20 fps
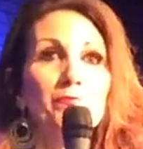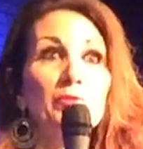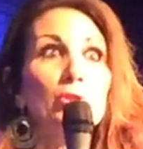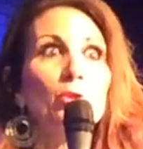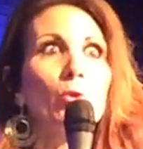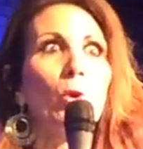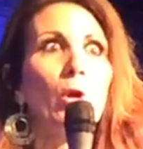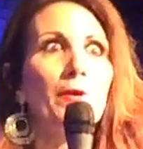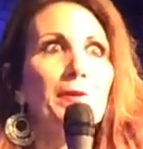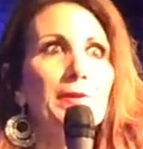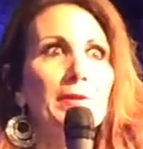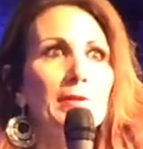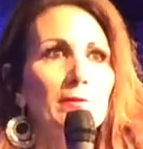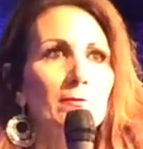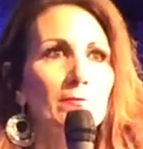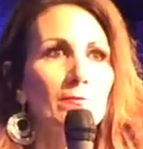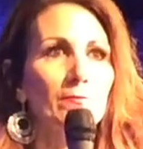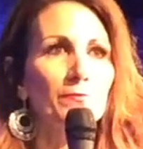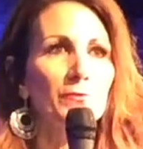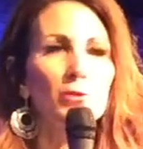But you heard
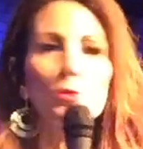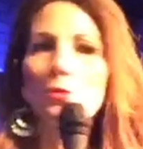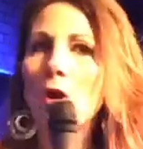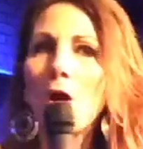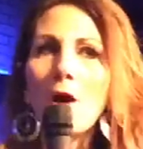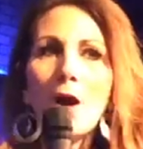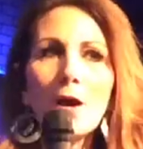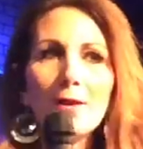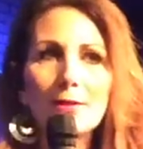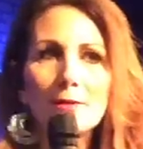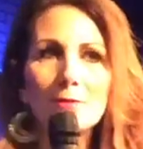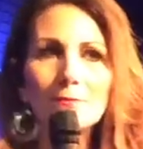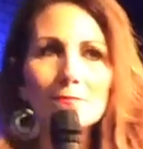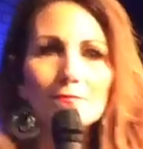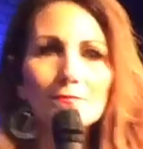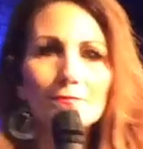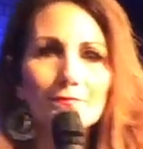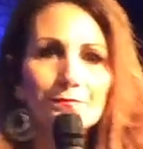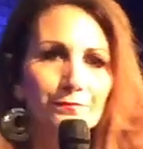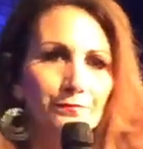it. You caught it.
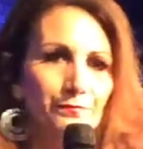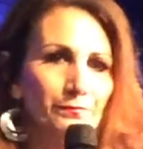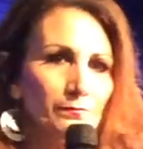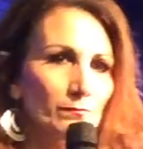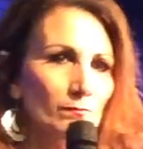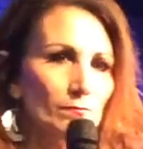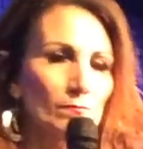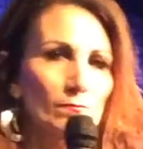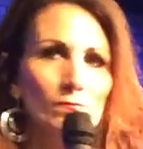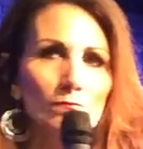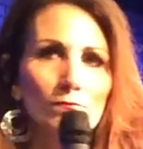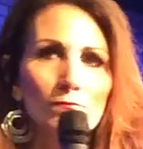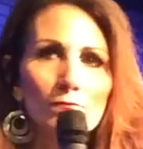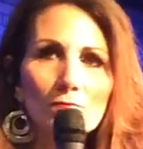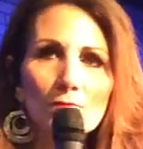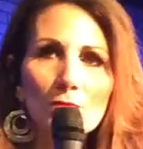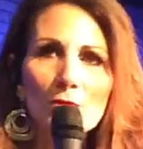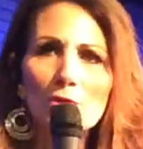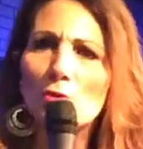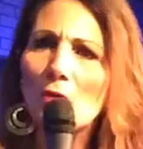
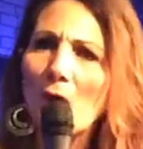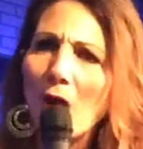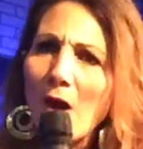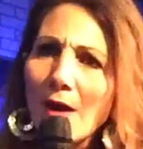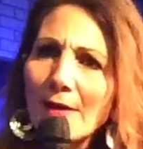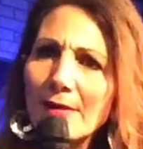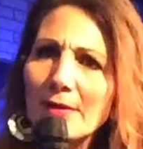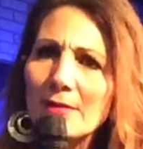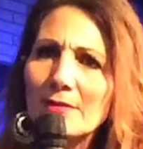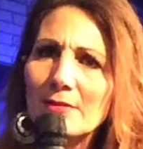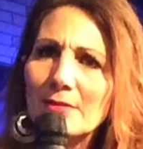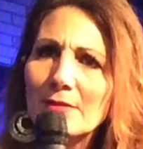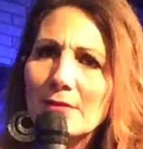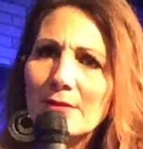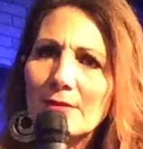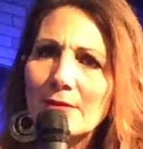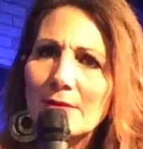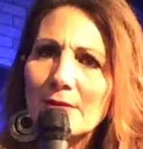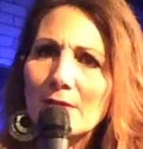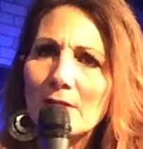You caught it.
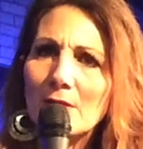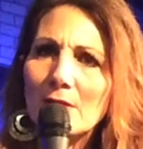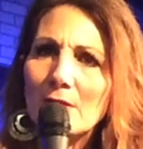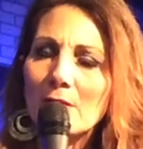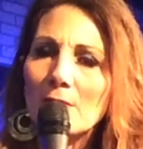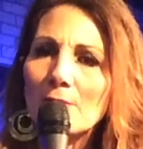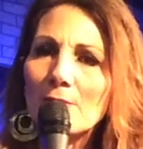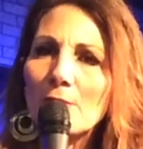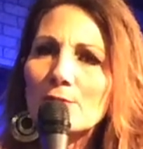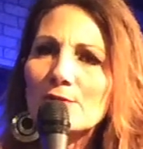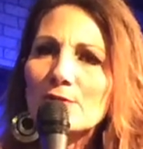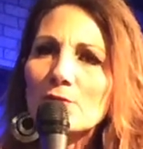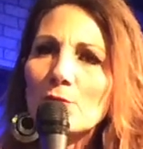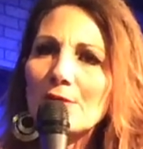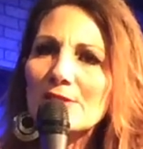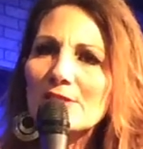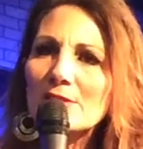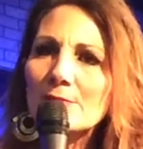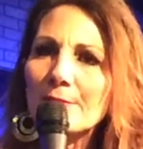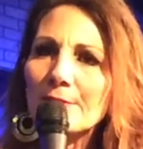Those
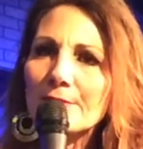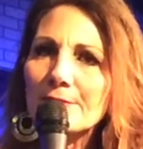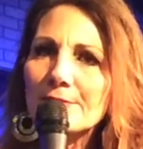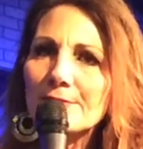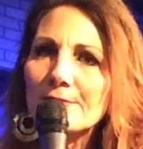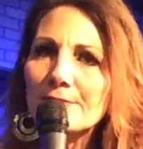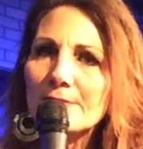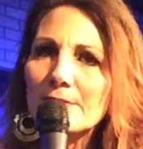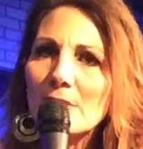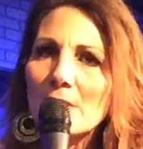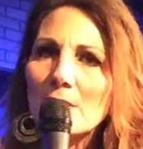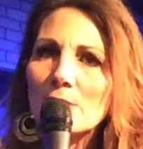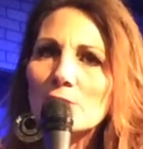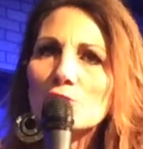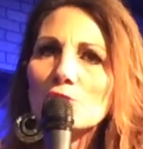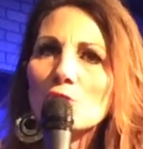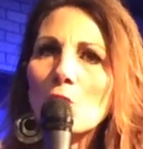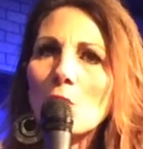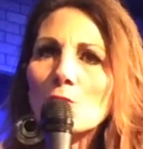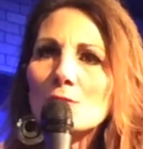whispers.
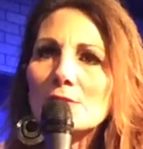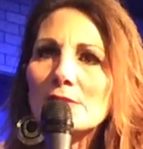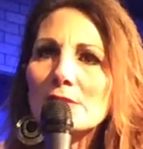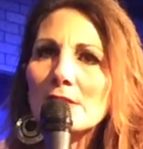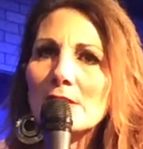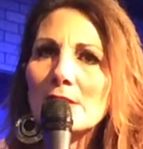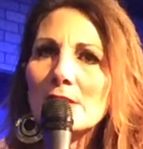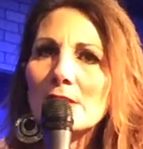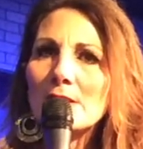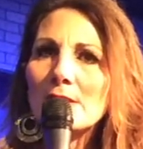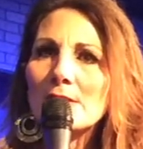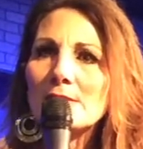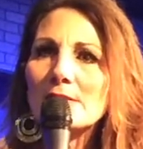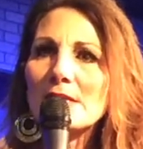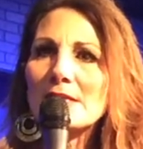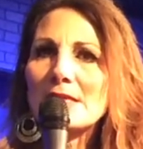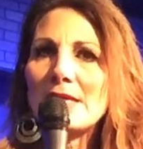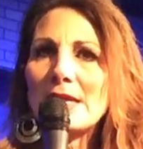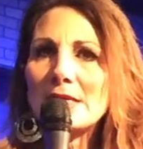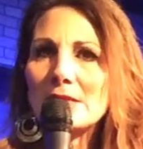Don't
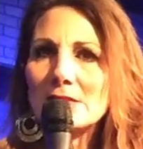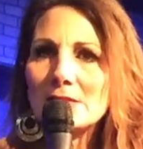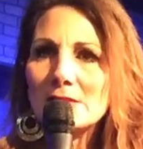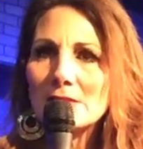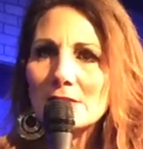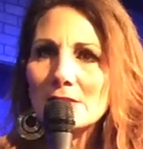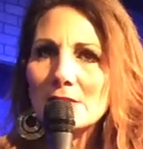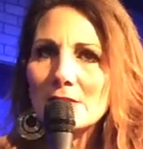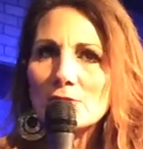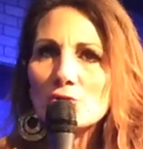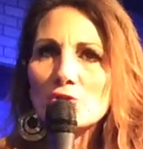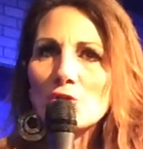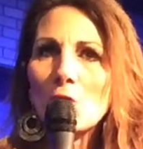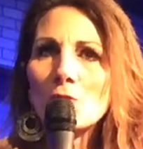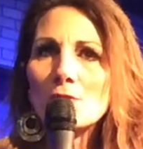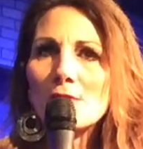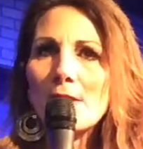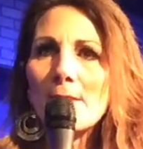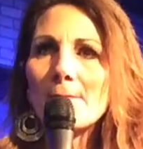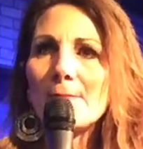negate.
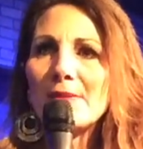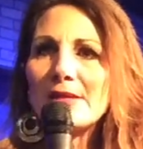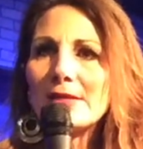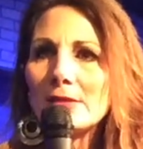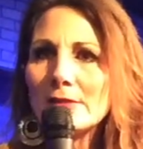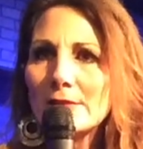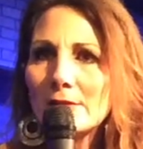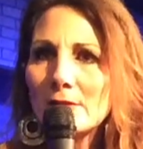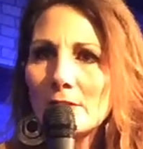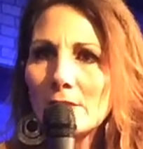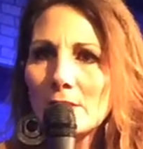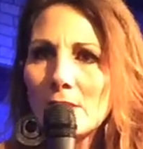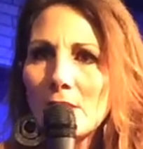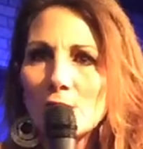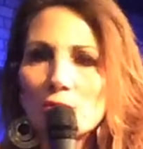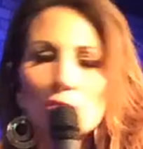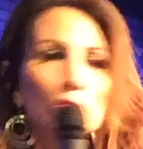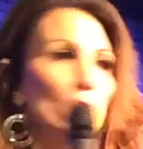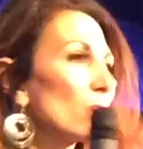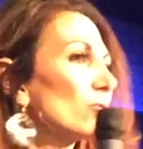Don't belittle.
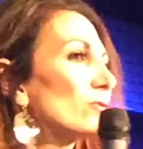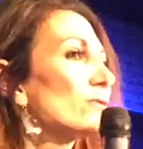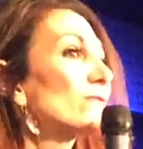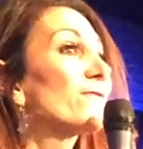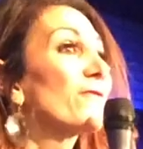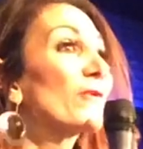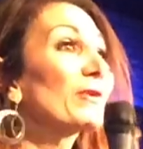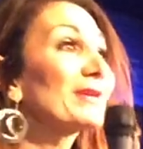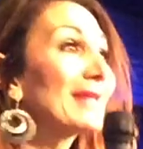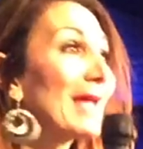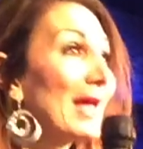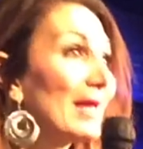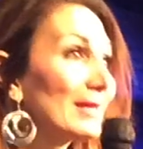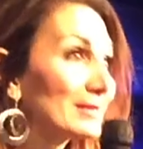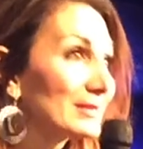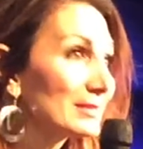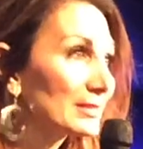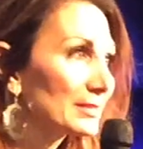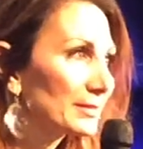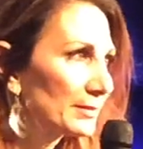Don't
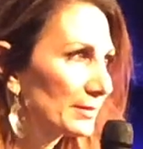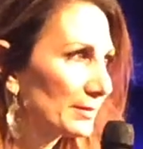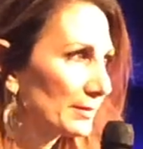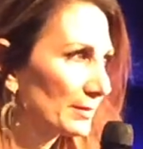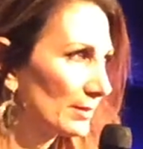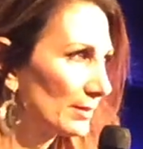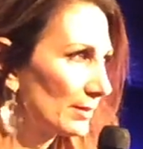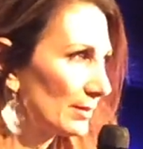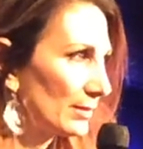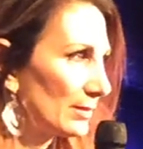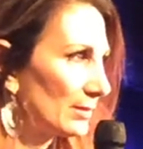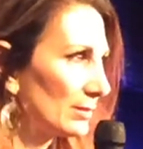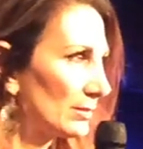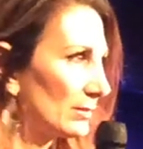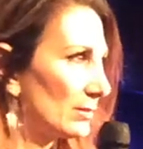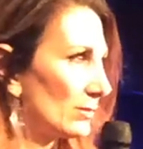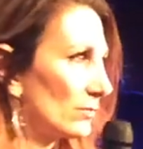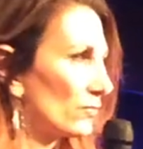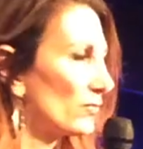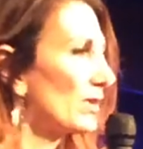forget.
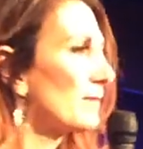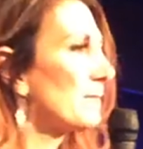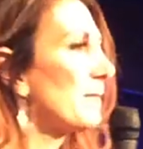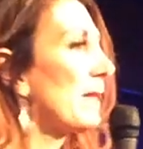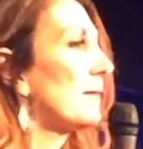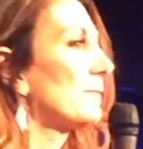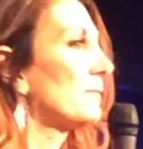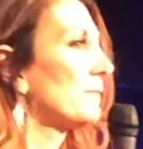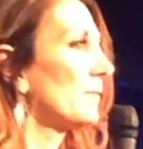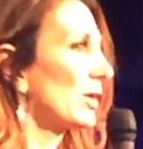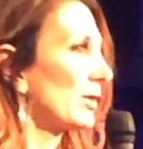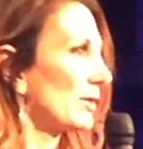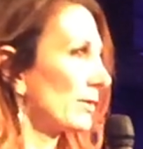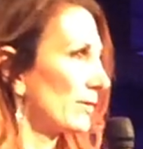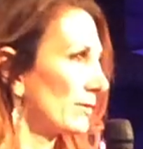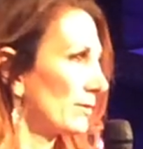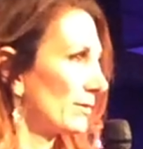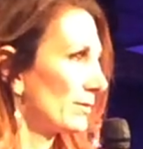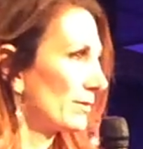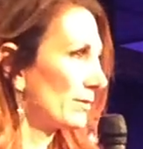Remember.
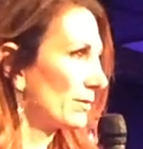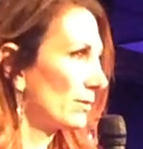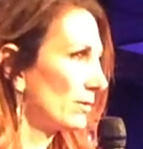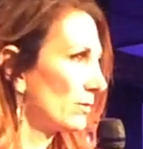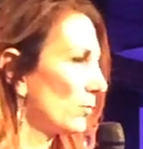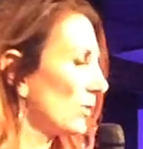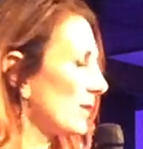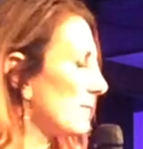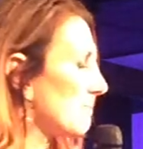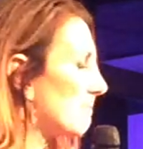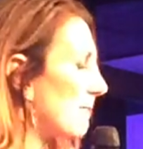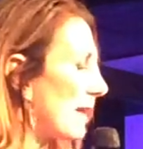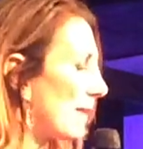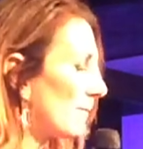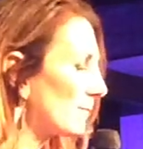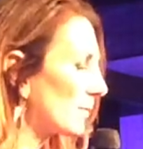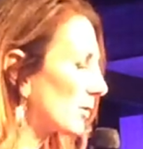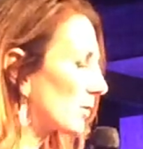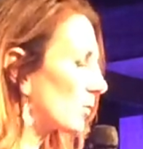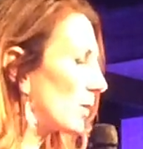
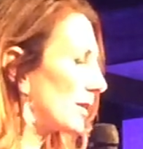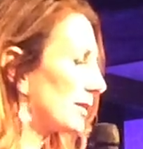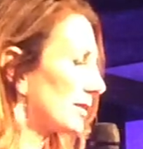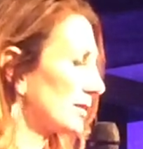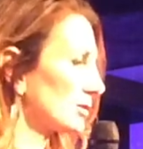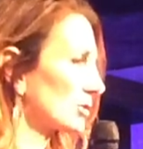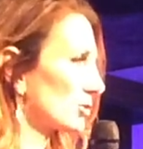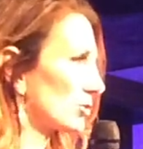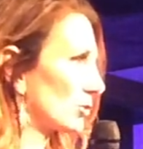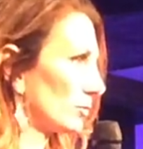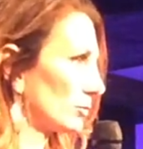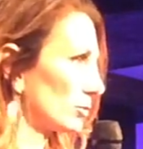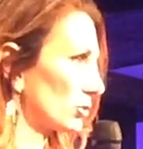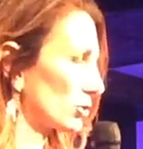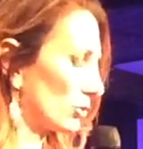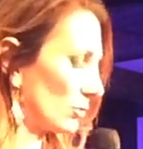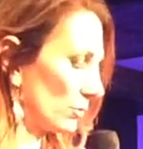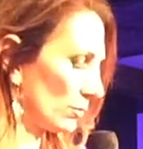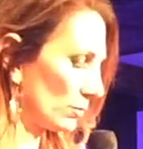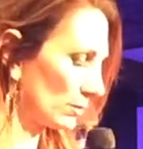Remember what he's told
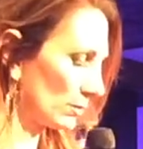you.